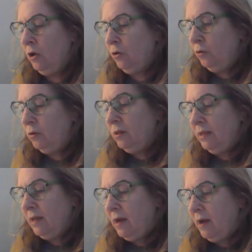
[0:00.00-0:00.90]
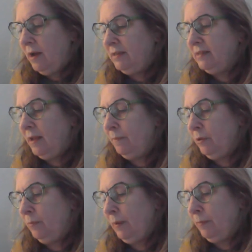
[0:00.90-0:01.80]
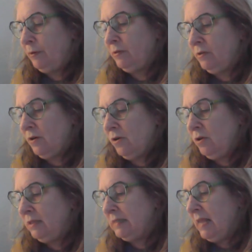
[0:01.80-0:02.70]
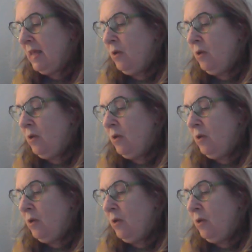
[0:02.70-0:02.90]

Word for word: googly eyes, and blue paper circles,